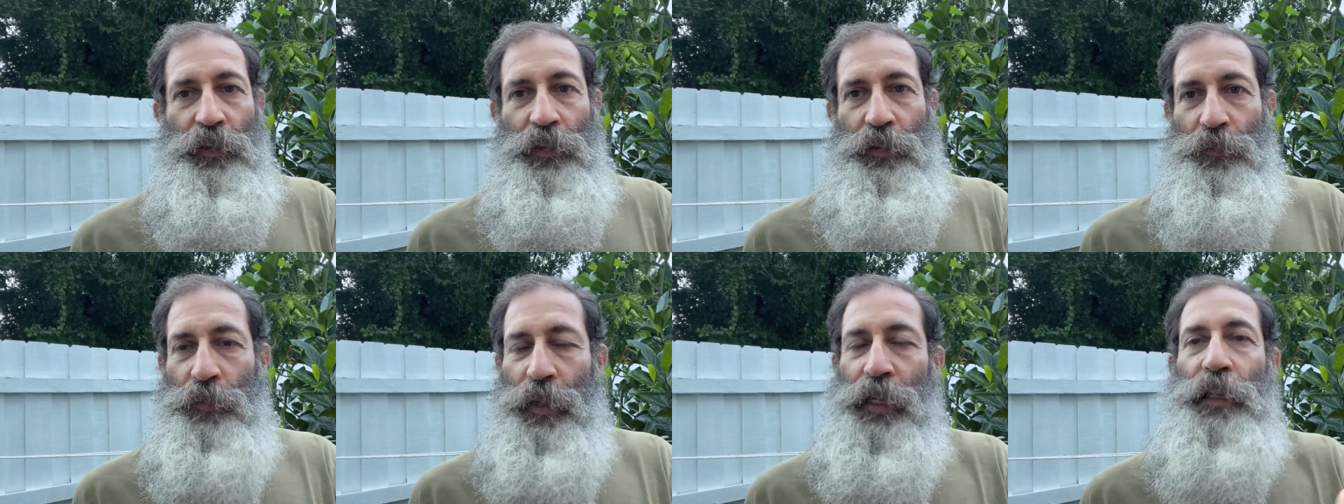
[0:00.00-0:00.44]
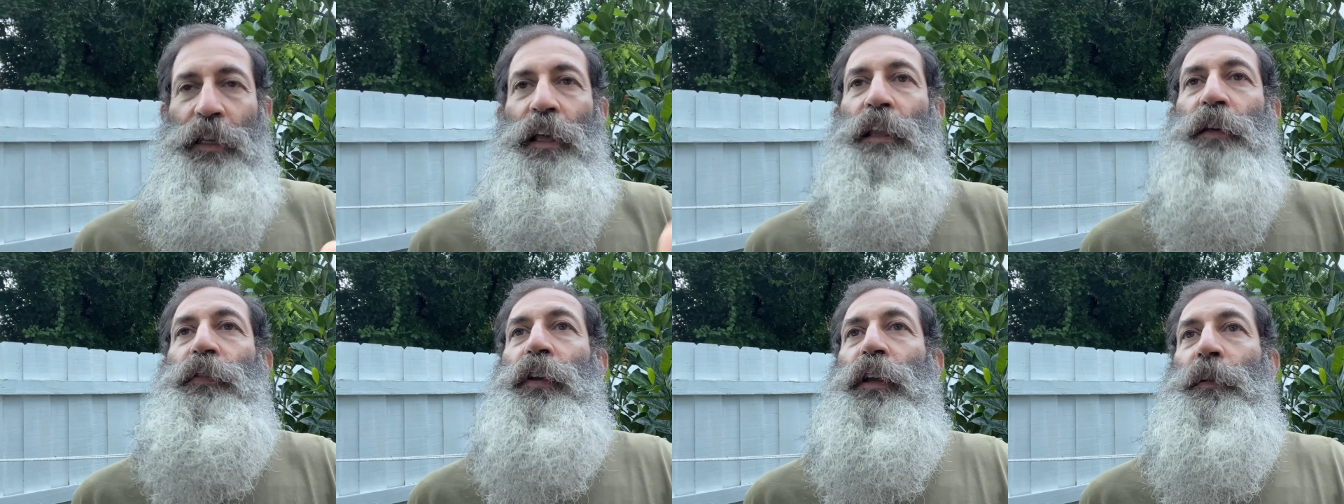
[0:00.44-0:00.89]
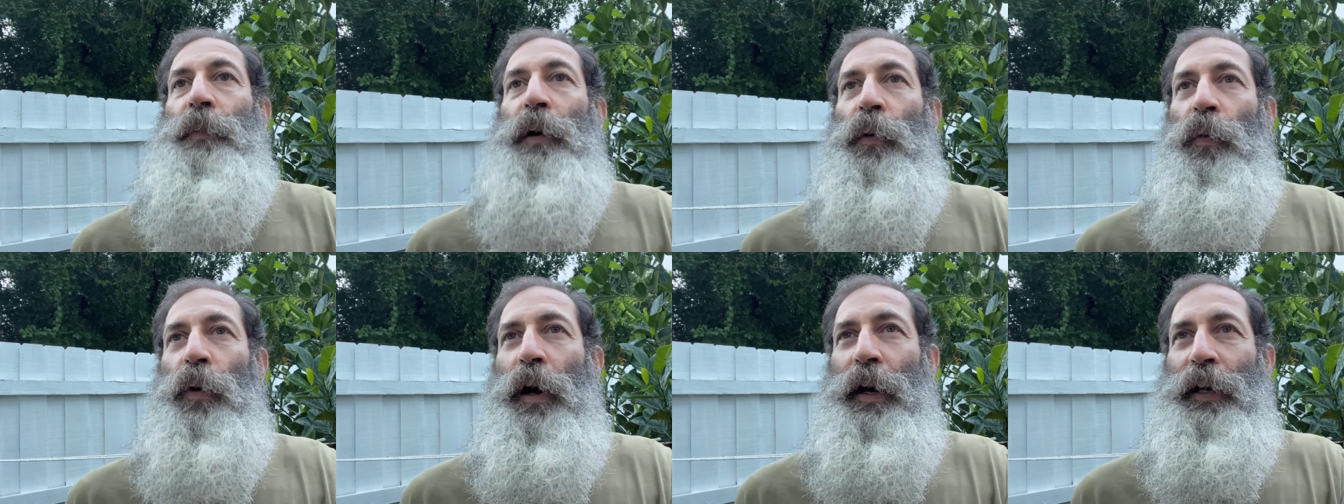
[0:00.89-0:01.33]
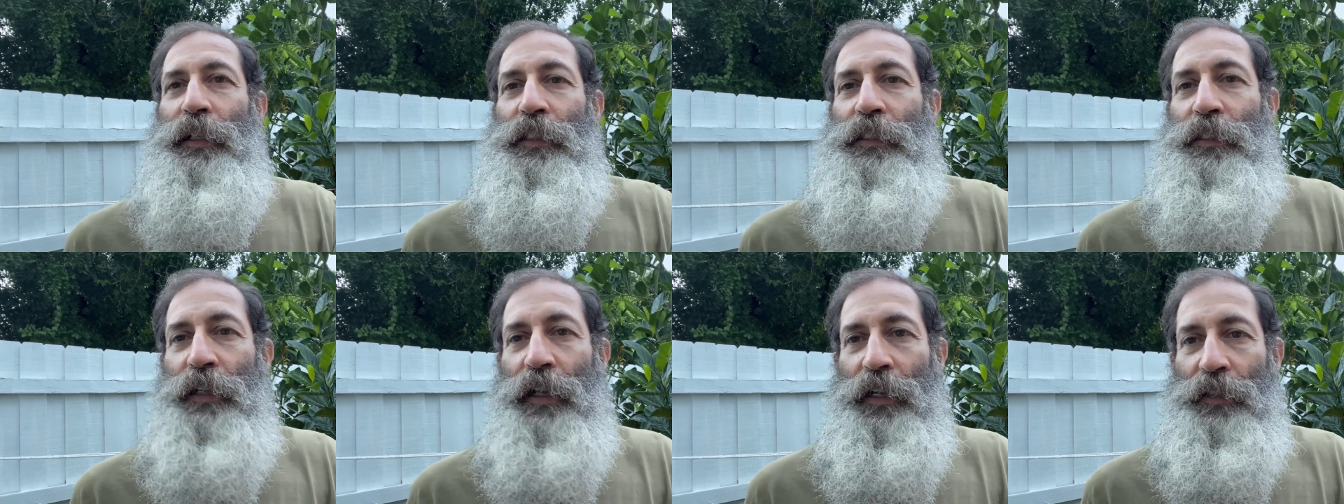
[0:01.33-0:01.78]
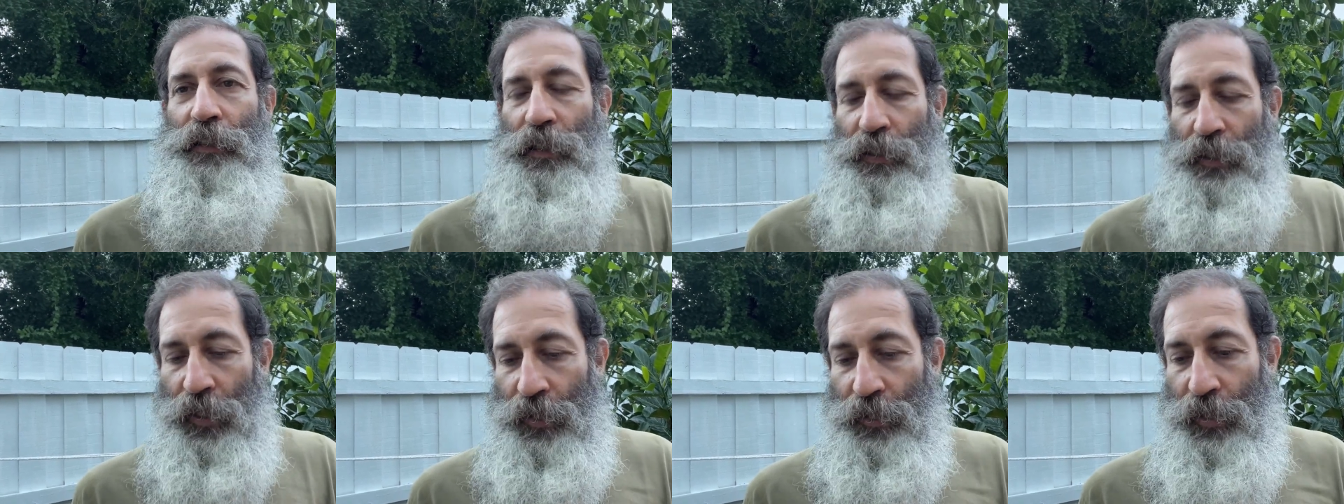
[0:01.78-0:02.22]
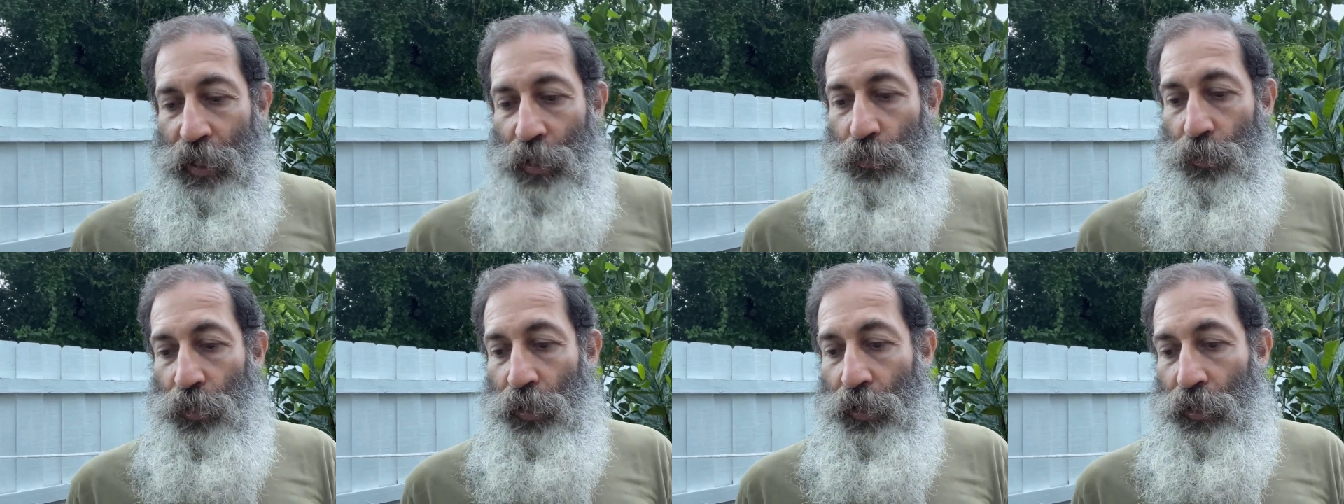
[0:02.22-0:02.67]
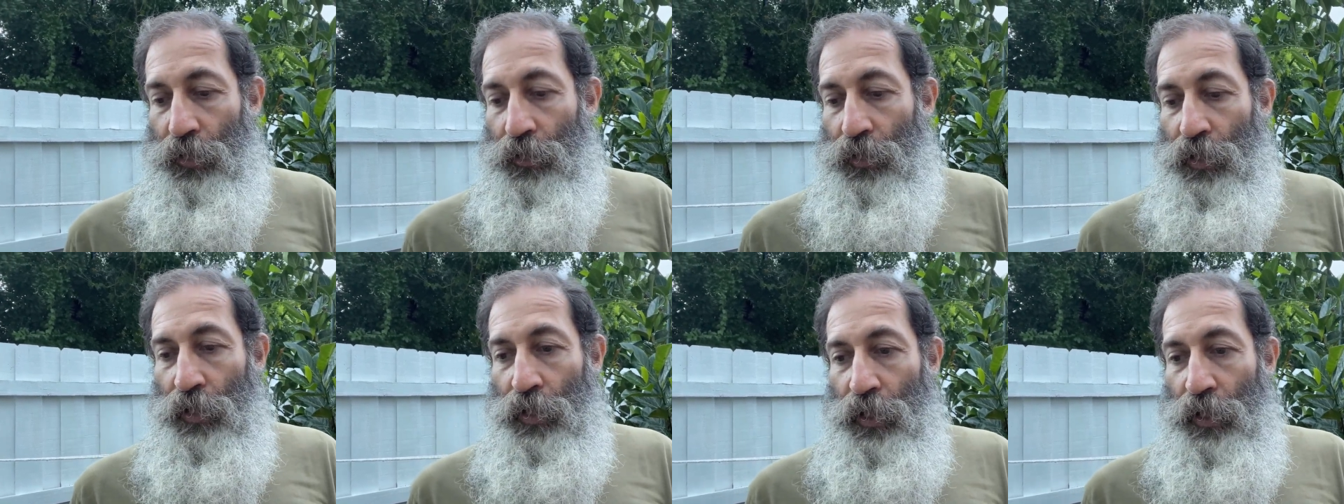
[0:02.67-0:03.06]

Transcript: I'll make another video about why I decided to take that one out.